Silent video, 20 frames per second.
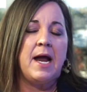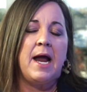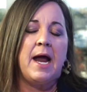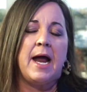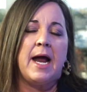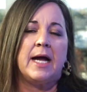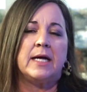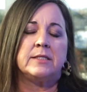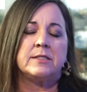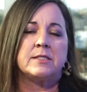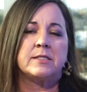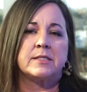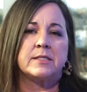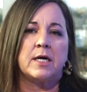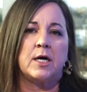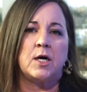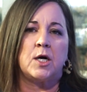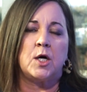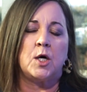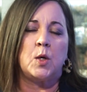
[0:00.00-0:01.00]
And
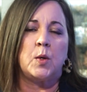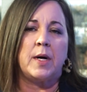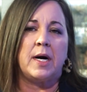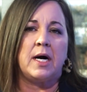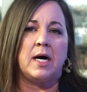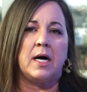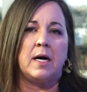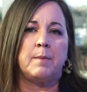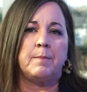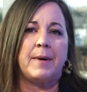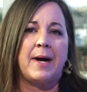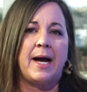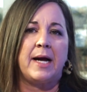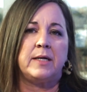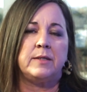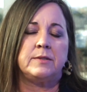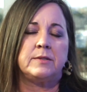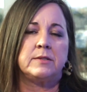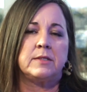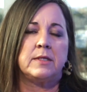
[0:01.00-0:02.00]
so
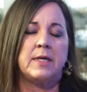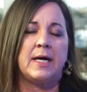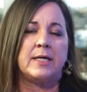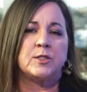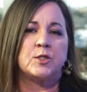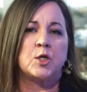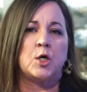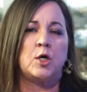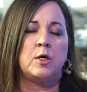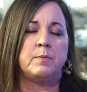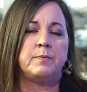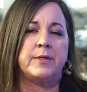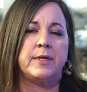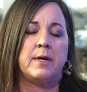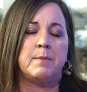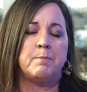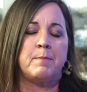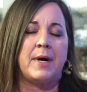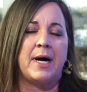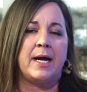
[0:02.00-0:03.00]
I had told
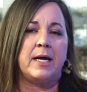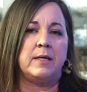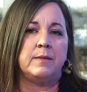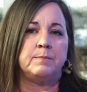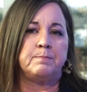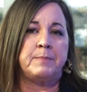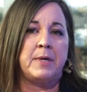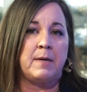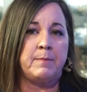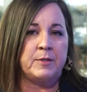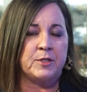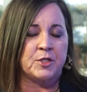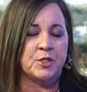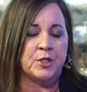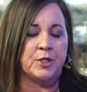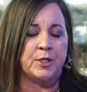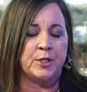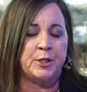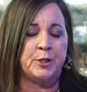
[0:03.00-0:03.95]
my publisher,